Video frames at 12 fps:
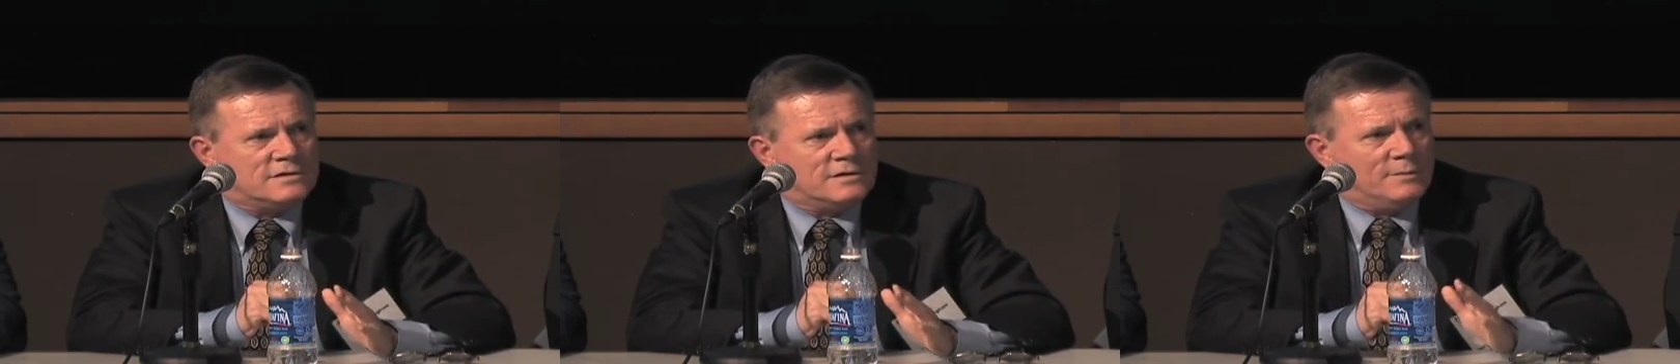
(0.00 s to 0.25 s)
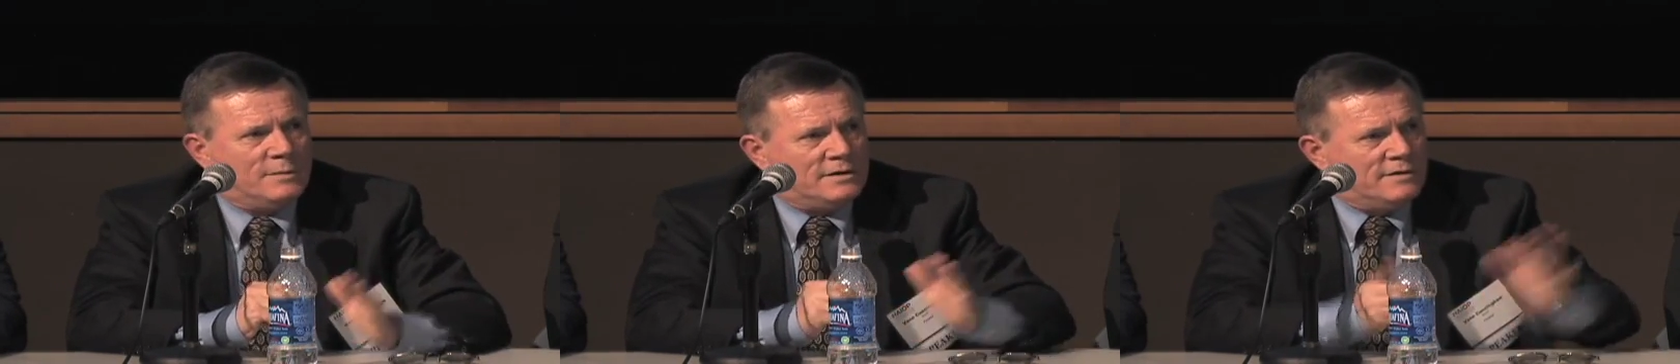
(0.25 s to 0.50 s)
it's a
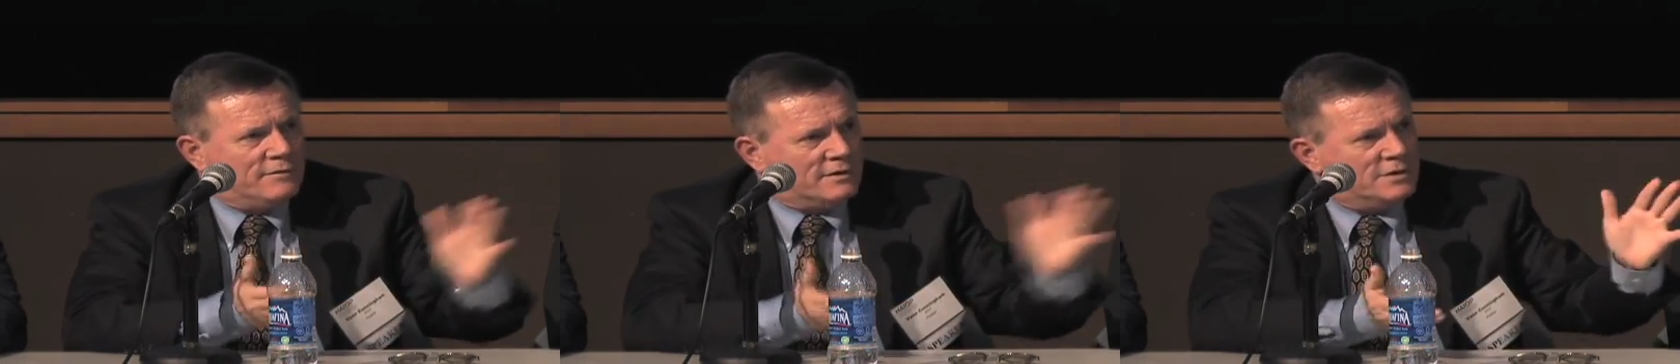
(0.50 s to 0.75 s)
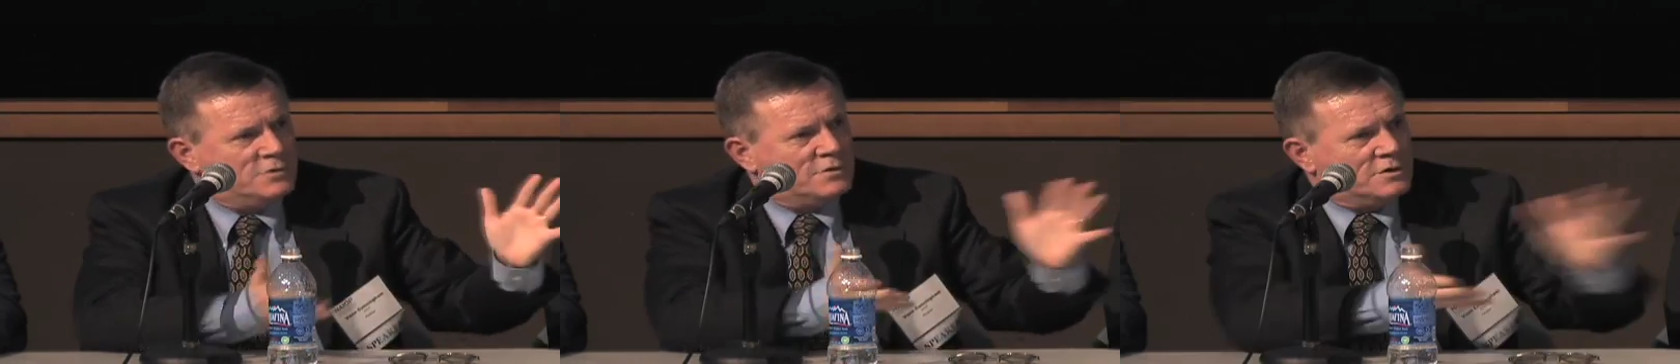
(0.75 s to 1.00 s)
little bit
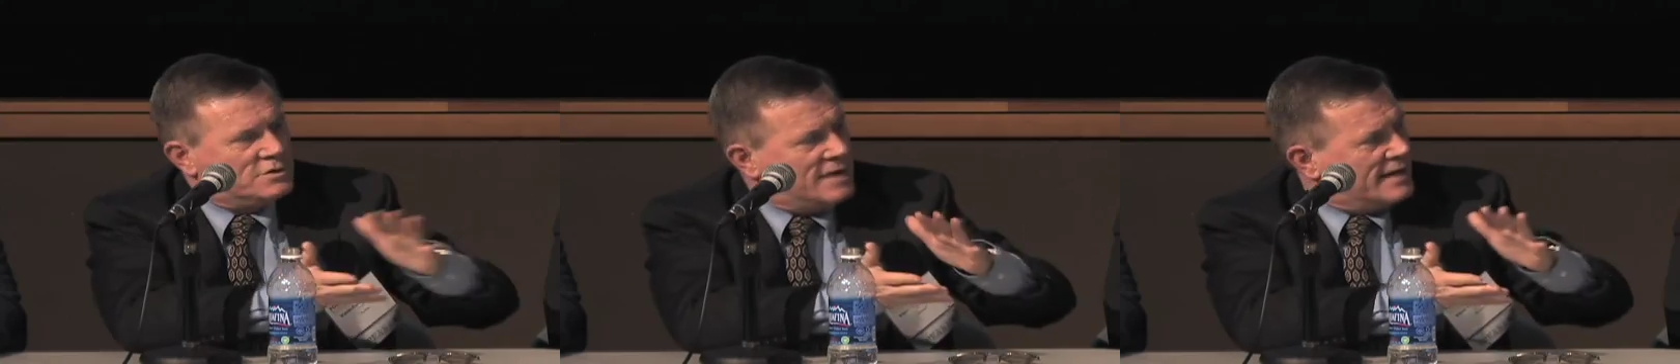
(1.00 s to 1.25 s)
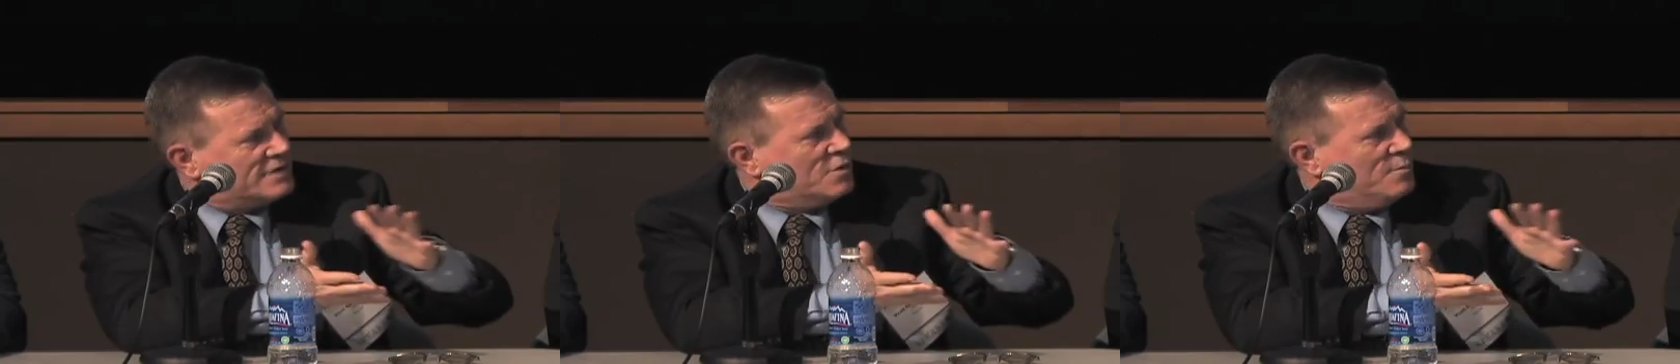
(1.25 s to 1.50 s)
different because you can
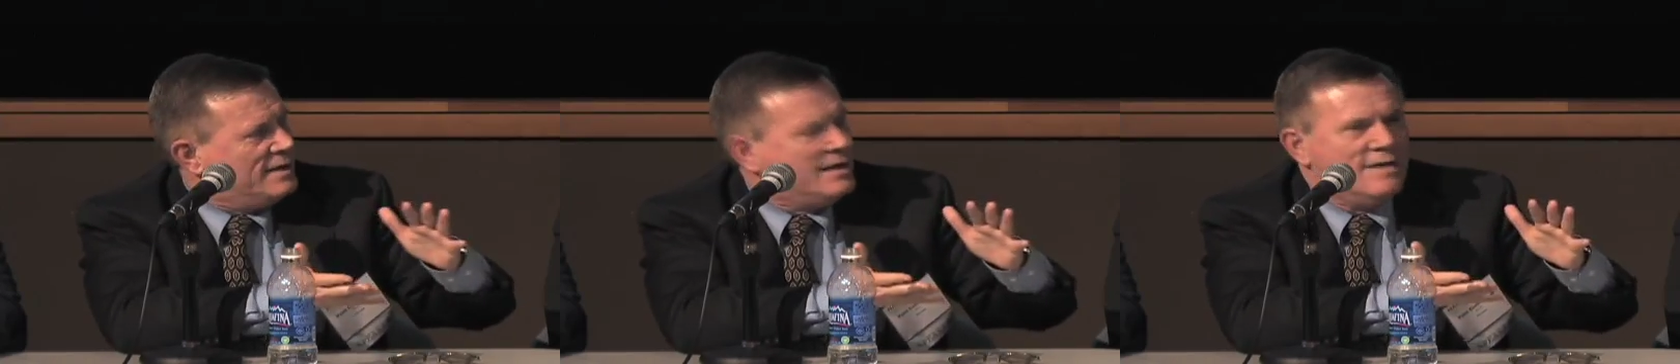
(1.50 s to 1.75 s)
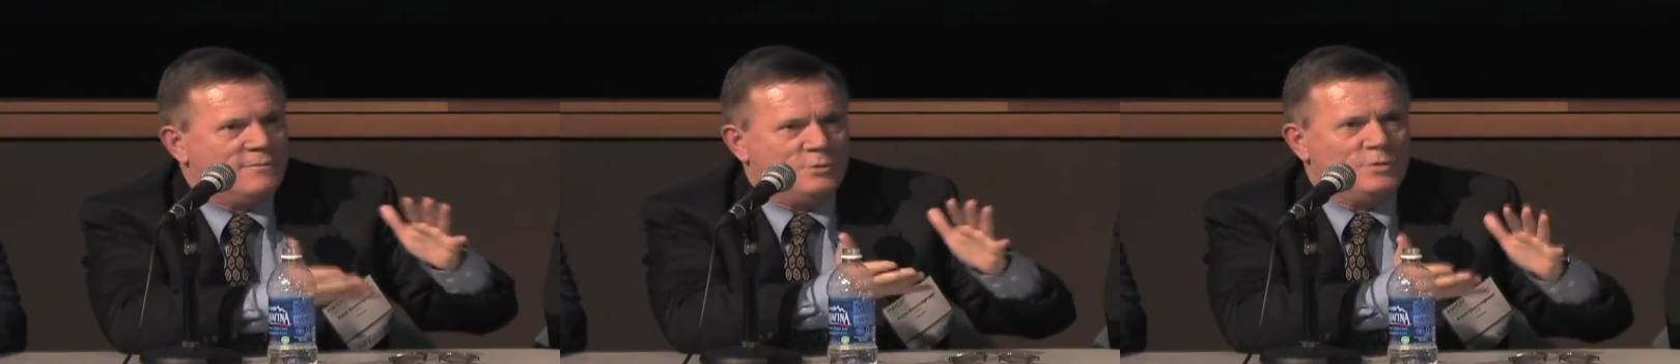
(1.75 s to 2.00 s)
stack so
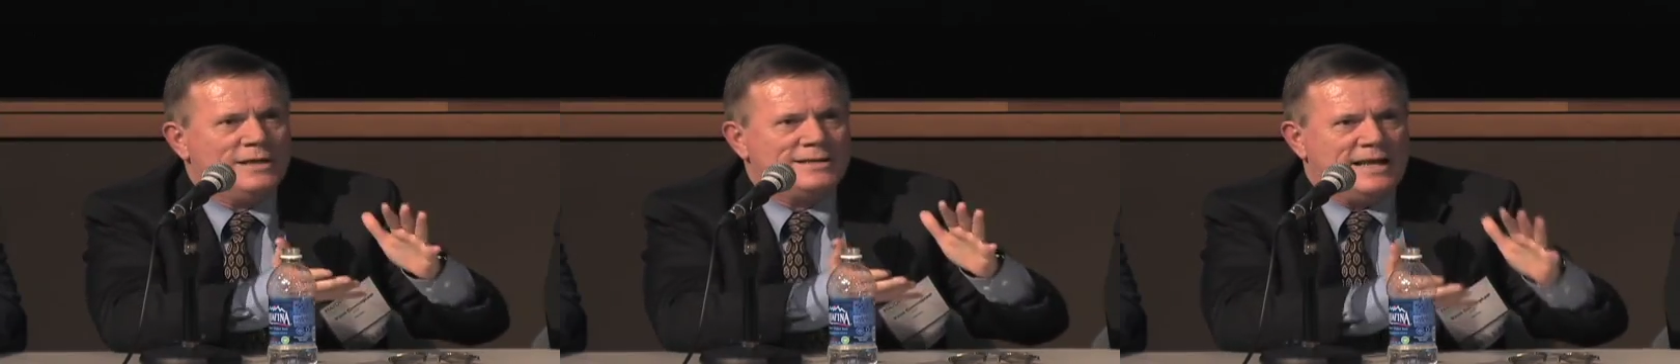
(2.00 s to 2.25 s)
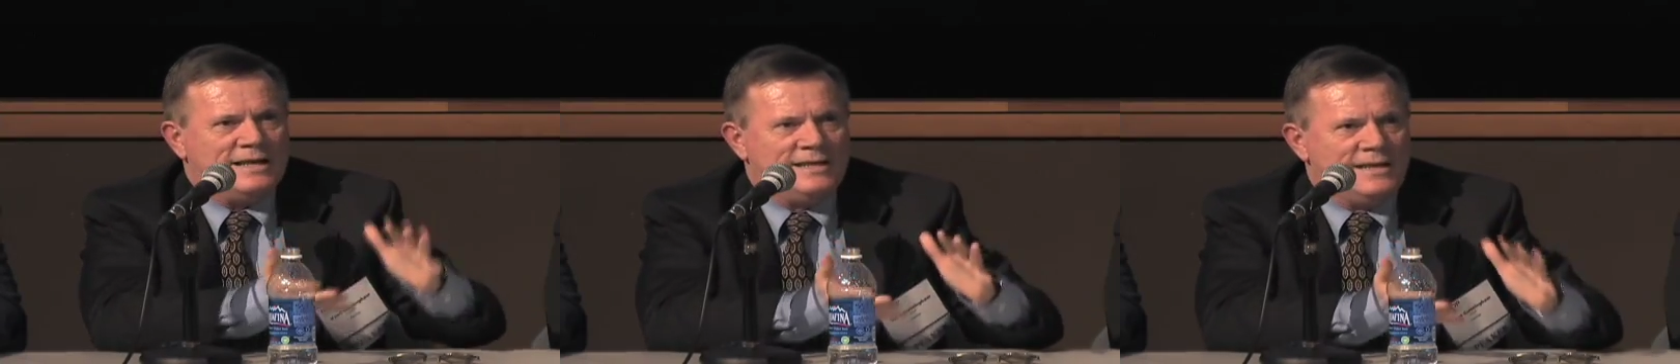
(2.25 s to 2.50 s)
many of them. You
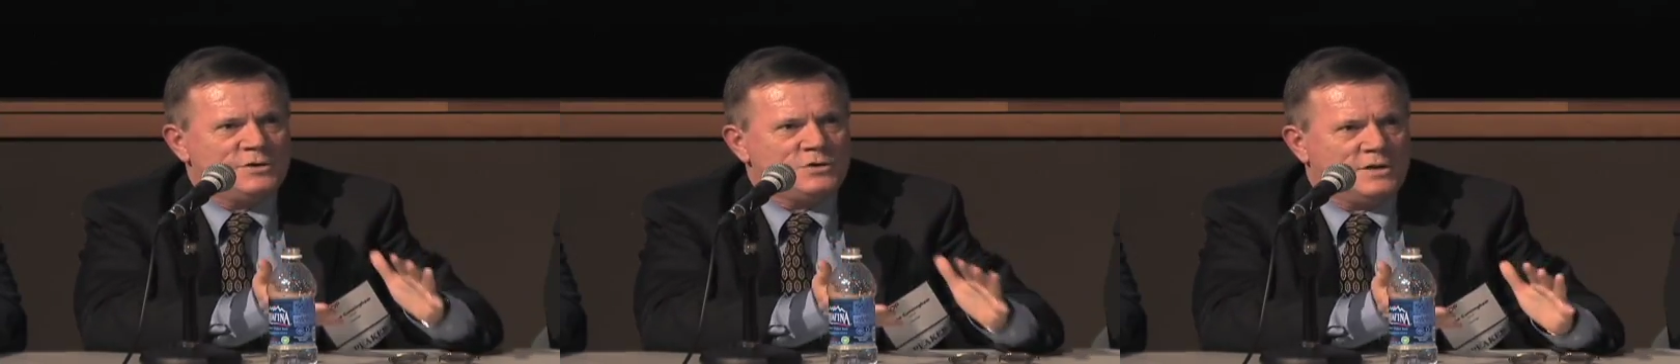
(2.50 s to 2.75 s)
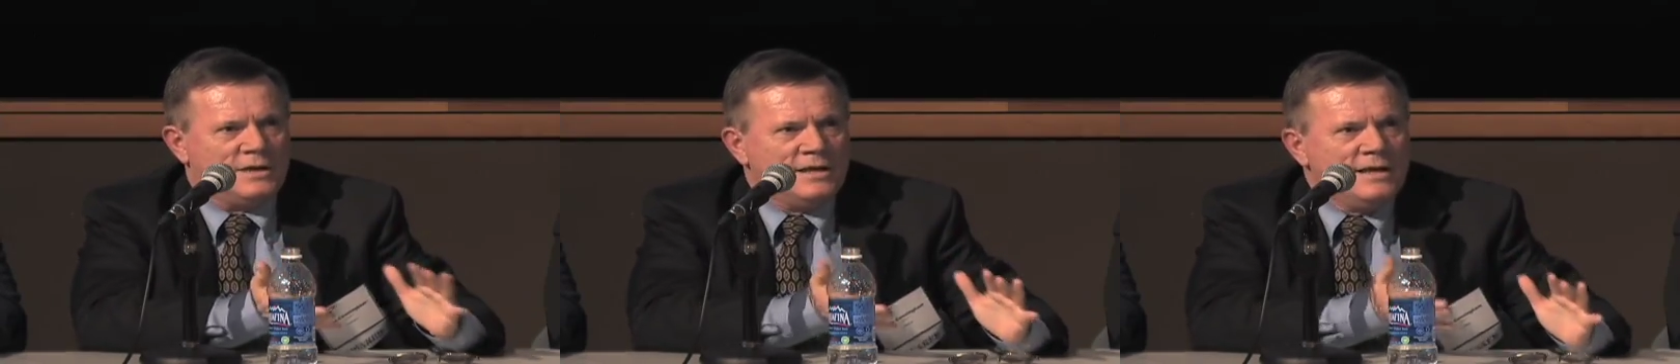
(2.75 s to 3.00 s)
get that
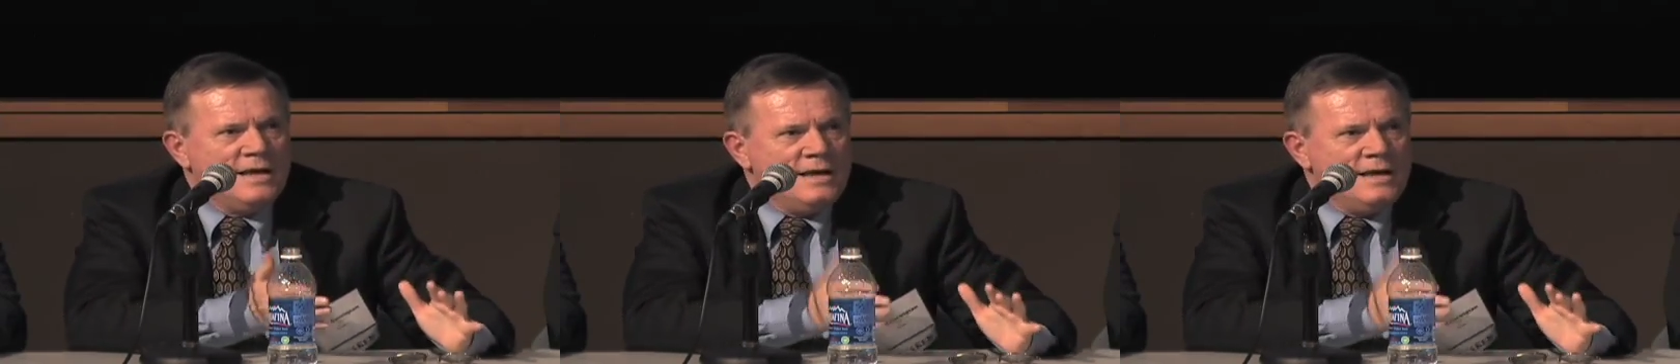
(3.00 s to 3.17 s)
density,